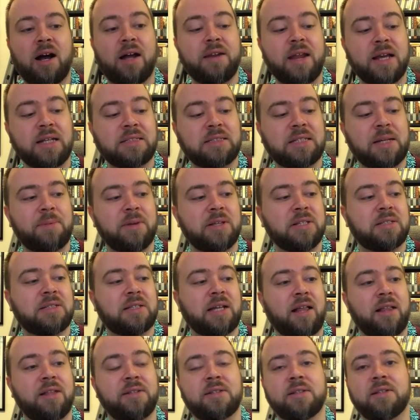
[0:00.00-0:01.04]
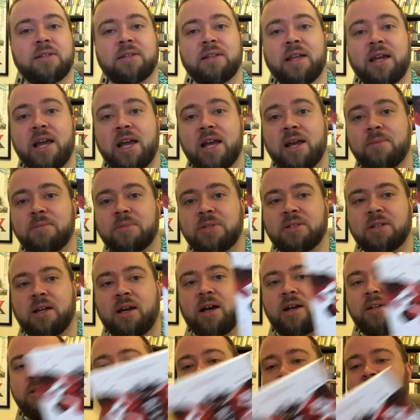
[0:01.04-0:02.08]
Next up is Silence of the Lambs
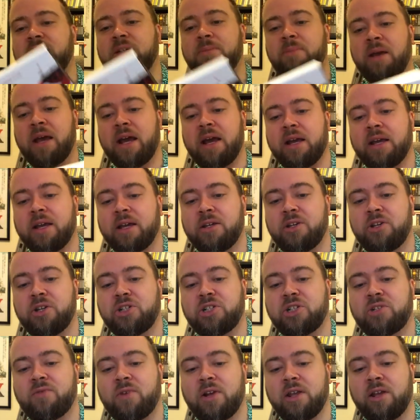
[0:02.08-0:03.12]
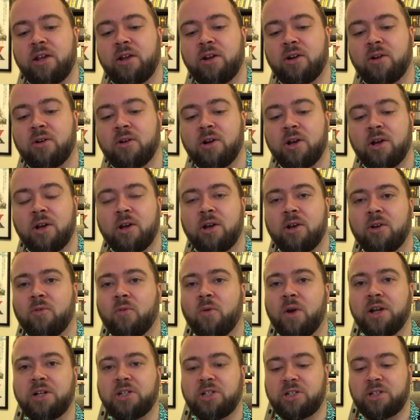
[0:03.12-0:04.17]
Digipack edition right here,
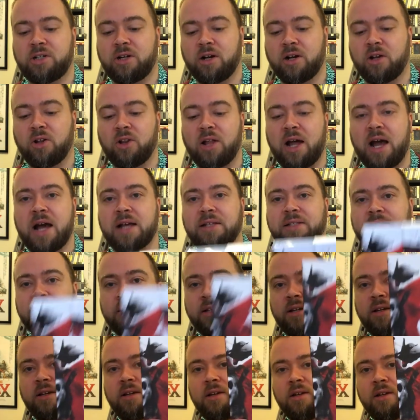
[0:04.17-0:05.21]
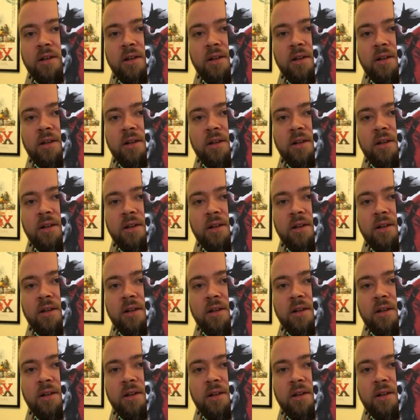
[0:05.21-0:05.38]
which a classic.